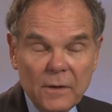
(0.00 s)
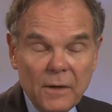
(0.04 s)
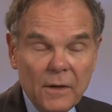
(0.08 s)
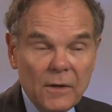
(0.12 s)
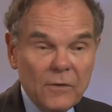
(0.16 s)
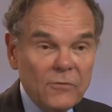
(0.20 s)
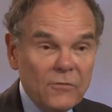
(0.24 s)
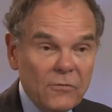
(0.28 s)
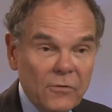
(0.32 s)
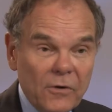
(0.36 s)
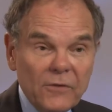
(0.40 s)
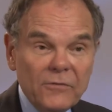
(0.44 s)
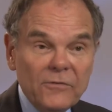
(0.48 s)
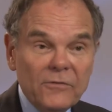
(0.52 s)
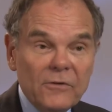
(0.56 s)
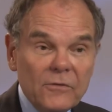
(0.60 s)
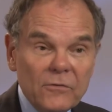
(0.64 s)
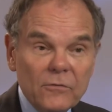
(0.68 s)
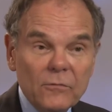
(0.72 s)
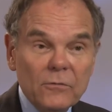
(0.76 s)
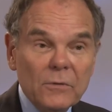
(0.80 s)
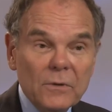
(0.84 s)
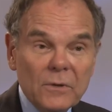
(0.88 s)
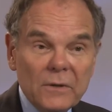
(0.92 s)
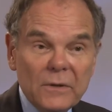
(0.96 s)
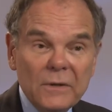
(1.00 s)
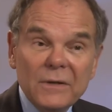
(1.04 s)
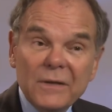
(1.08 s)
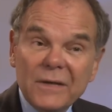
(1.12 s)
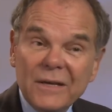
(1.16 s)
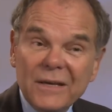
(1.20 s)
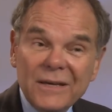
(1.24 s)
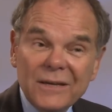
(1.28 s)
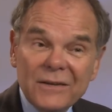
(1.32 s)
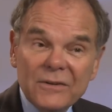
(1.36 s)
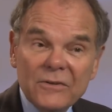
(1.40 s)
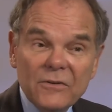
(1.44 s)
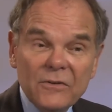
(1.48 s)
And trust is really
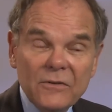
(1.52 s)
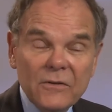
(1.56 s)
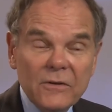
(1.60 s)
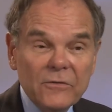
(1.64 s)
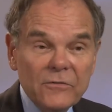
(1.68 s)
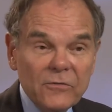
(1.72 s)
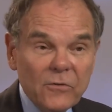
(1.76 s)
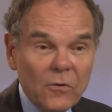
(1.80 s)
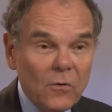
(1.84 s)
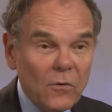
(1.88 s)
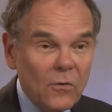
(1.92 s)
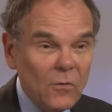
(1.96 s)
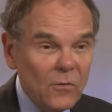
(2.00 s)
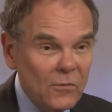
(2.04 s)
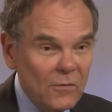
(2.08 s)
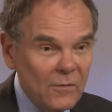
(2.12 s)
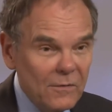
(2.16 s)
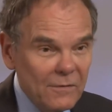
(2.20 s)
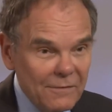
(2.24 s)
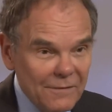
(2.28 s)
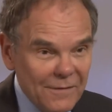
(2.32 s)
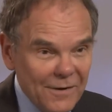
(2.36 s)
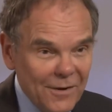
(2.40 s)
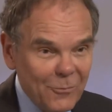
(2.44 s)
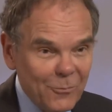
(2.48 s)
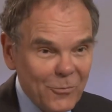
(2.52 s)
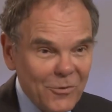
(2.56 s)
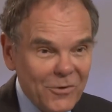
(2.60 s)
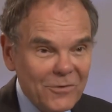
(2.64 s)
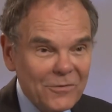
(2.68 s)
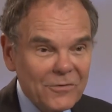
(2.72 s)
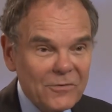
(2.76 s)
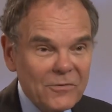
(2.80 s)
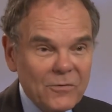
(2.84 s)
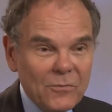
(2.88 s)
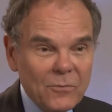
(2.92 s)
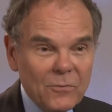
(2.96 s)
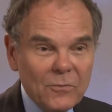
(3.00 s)
key to this whole
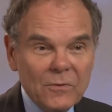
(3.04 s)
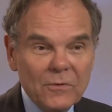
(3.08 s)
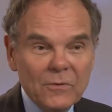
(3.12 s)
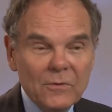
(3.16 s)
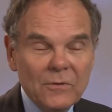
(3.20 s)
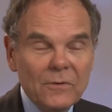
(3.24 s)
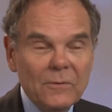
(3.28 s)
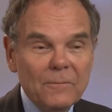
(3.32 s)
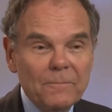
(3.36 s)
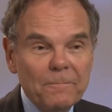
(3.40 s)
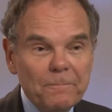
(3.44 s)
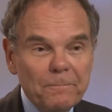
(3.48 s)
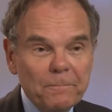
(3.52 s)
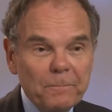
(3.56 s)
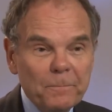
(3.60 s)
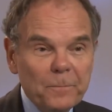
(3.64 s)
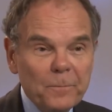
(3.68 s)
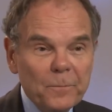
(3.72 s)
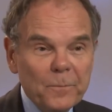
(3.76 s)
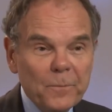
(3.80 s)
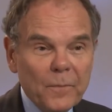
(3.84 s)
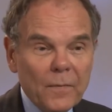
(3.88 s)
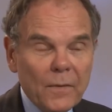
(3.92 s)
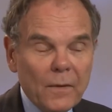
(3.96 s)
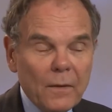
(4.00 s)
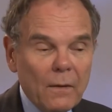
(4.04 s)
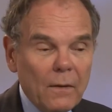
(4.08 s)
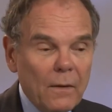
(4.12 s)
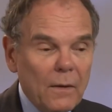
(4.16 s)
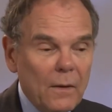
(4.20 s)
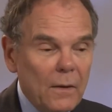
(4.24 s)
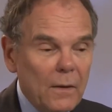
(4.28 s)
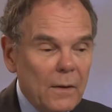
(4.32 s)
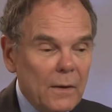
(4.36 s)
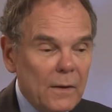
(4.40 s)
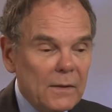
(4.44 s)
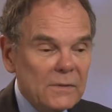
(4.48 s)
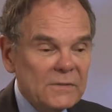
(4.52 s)
networked world.
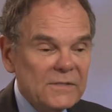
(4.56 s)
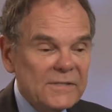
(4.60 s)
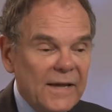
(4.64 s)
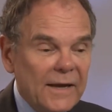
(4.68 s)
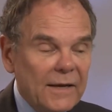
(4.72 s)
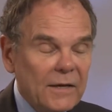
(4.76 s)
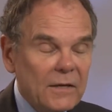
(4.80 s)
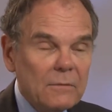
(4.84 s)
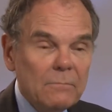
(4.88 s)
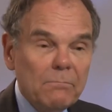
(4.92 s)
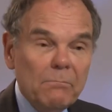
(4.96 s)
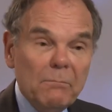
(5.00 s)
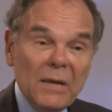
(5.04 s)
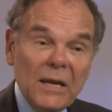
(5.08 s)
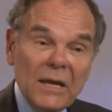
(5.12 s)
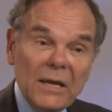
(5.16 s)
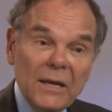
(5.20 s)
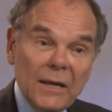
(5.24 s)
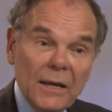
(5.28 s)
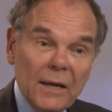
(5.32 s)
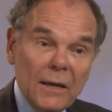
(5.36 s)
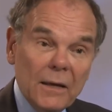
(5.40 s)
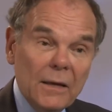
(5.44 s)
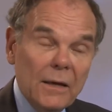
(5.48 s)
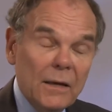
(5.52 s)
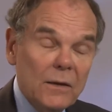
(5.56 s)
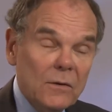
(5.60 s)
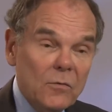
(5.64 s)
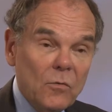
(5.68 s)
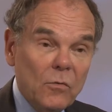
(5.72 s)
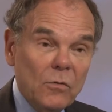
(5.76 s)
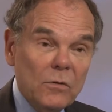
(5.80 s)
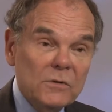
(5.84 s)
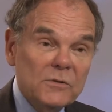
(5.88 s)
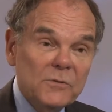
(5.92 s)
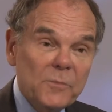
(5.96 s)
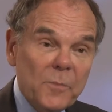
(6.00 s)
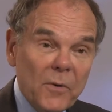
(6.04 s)
A second meaning and
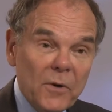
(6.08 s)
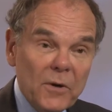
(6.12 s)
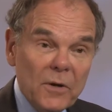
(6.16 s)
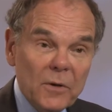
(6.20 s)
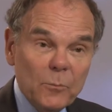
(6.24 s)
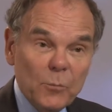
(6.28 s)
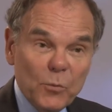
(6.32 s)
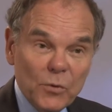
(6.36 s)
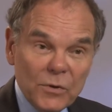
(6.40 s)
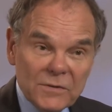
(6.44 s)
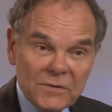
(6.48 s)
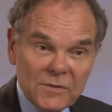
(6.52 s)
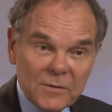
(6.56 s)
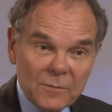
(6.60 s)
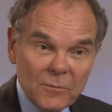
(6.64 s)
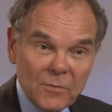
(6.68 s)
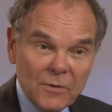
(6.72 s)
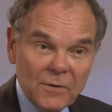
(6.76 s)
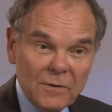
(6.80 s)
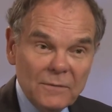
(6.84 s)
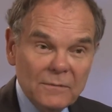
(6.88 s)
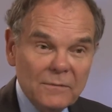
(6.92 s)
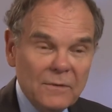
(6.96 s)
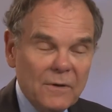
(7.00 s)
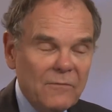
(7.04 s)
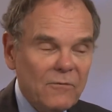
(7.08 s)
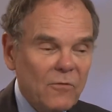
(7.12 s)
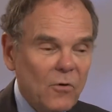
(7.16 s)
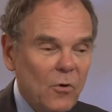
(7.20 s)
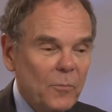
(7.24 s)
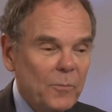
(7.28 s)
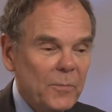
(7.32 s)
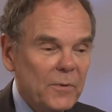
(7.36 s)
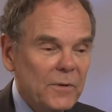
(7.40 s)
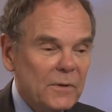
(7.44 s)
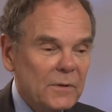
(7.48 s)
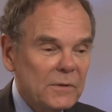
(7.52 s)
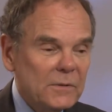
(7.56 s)
corresponding principle of
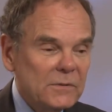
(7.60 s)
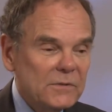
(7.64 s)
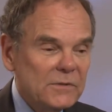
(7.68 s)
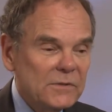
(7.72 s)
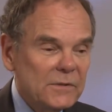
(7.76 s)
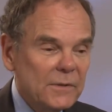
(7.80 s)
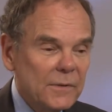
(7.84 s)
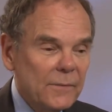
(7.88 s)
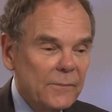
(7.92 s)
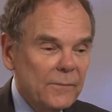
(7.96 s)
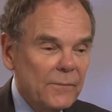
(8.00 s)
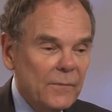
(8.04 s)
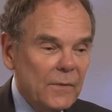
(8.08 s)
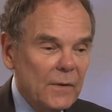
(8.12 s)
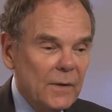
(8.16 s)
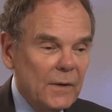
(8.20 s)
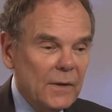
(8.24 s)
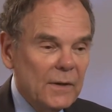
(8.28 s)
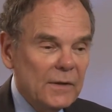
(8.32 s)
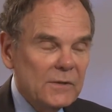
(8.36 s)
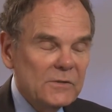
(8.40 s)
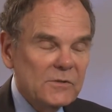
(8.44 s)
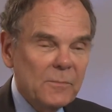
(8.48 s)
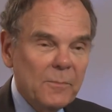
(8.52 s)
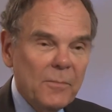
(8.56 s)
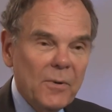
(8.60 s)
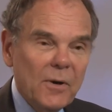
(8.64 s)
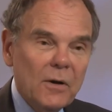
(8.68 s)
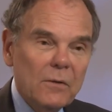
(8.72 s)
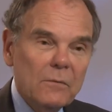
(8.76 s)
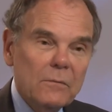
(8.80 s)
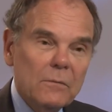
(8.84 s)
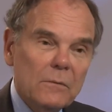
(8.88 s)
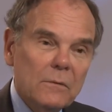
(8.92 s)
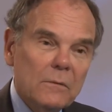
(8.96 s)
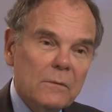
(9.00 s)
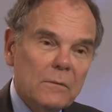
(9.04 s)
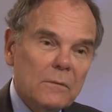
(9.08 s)
openness is
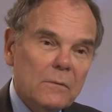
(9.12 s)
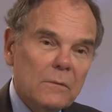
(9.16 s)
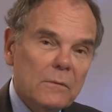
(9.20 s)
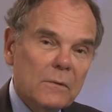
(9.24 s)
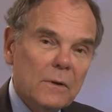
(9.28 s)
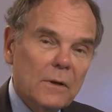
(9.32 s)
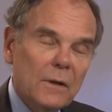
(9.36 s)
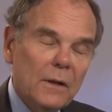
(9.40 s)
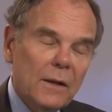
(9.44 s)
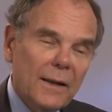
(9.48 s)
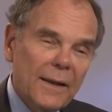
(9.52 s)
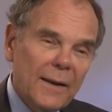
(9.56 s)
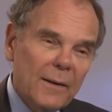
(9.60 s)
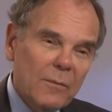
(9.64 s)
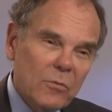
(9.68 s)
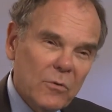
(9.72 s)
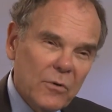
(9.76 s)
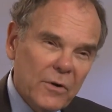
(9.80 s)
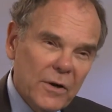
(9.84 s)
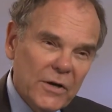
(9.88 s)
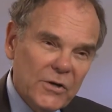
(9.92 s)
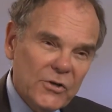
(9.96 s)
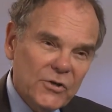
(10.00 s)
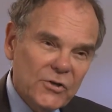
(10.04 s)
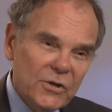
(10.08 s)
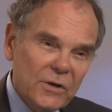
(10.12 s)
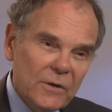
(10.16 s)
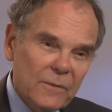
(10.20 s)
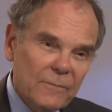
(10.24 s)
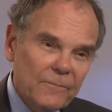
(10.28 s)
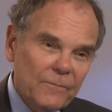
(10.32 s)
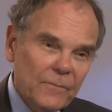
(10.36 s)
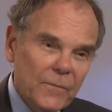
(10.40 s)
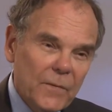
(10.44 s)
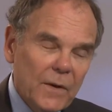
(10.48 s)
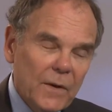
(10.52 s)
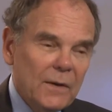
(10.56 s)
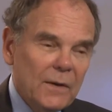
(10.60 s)
about collaboration.
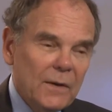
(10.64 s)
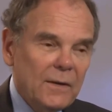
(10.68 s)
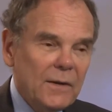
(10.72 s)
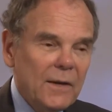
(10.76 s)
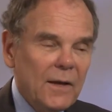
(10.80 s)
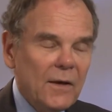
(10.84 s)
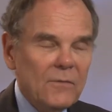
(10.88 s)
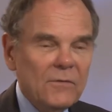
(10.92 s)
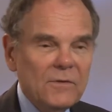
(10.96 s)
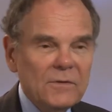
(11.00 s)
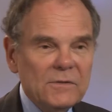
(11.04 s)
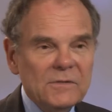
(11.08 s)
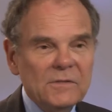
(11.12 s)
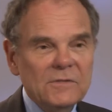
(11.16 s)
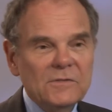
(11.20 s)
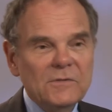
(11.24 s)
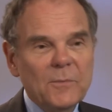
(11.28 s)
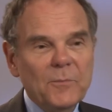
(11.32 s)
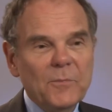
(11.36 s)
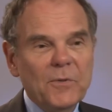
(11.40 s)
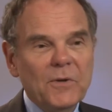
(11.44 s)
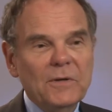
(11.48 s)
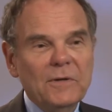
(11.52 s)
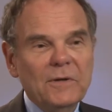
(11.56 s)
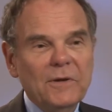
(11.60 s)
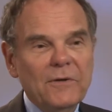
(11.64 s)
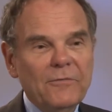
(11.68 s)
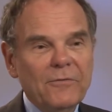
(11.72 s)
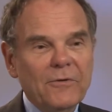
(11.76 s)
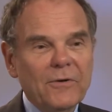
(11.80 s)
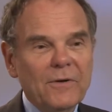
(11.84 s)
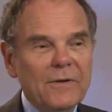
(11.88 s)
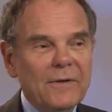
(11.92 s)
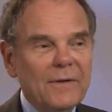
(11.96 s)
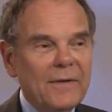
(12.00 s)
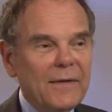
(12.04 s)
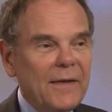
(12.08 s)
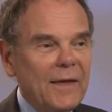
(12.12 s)
Now, this is something
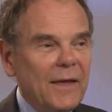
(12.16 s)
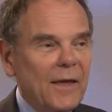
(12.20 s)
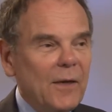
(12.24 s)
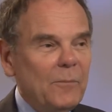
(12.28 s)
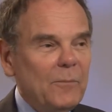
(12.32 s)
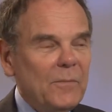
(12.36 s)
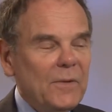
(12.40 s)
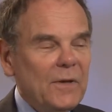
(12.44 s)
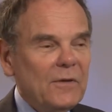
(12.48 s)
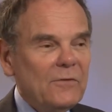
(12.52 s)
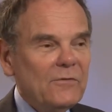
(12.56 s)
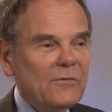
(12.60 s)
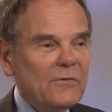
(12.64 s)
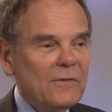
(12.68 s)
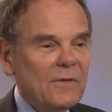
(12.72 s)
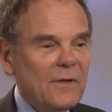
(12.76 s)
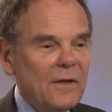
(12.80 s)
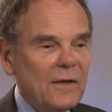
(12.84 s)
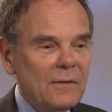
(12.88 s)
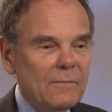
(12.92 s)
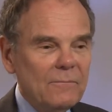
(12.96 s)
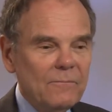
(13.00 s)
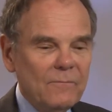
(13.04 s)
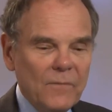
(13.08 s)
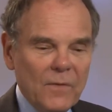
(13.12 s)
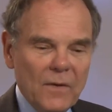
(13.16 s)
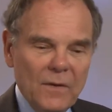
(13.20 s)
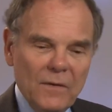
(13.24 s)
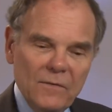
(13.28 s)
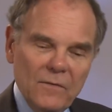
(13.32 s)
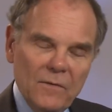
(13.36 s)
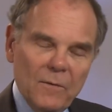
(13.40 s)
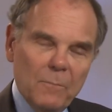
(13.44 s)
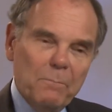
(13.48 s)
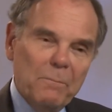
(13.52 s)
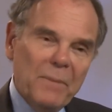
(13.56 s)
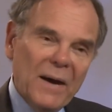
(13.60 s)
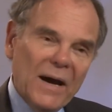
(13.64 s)
different. It means that
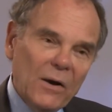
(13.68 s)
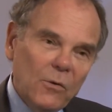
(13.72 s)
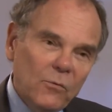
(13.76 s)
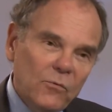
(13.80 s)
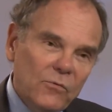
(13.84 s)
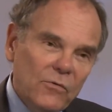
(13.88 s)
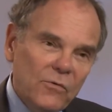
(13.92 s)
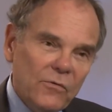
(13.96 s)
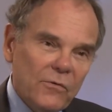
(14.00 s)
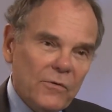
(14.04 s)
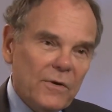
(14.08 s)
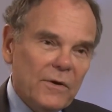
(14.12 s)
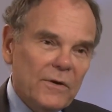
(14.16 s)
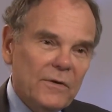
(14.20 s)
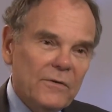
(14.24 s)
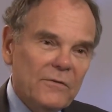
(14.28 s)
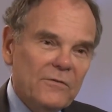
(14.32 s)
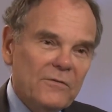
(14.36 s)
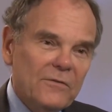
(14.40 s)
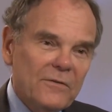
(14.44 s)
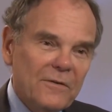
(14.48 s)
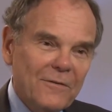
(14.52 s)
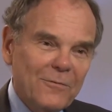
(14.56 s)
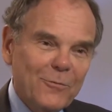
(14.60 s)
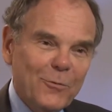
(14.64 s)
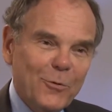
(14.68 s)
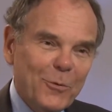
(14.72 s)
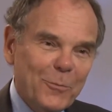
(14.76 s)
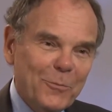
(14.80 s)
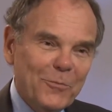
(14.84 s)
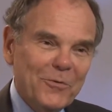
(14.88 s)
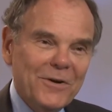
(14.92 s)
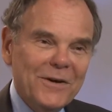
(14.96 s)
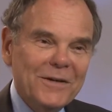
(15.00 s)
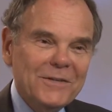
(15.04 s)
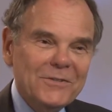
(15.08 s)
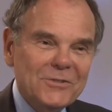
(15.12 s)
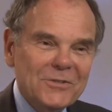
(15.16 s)
the boundaries of
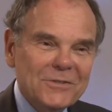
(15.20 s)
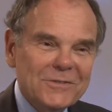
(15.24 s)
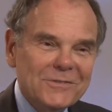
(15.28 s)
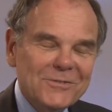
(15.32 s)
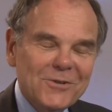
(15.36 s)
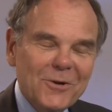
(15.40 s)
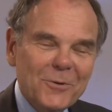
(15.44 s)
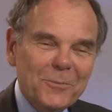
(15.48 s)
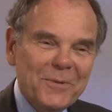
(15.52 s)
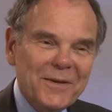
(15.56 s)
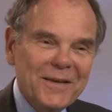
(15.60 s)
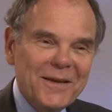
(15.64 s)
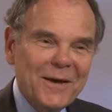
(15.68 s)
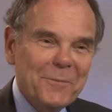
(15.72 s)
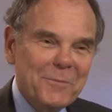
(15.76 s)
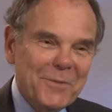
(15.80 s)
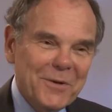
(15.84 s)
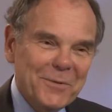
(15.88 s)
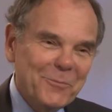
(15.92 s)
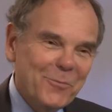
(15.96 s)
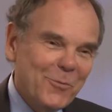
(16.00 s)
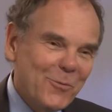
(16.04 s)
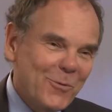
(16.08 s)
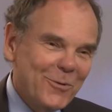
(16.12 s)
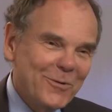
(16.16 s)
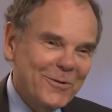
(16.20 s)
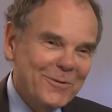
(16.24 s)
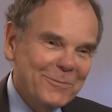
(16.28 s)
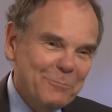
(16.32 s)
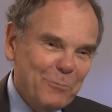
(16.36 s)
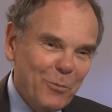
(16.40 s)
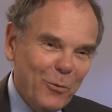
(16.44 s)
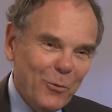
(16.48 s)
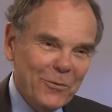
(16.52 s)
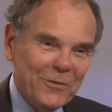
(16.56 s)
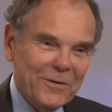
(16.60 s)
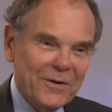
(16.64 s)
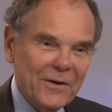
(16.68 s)
corporations are becoming more
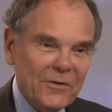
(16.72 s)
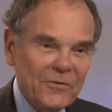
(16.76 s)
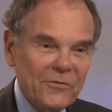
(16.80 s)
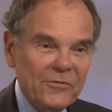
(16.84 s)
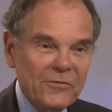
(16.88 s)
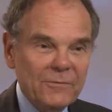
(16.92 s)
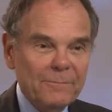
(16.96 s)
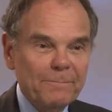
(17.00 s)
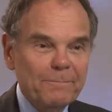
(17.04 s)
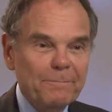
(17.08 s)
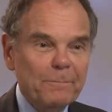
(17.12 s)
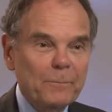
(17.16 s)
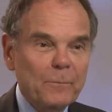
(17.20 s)
porous.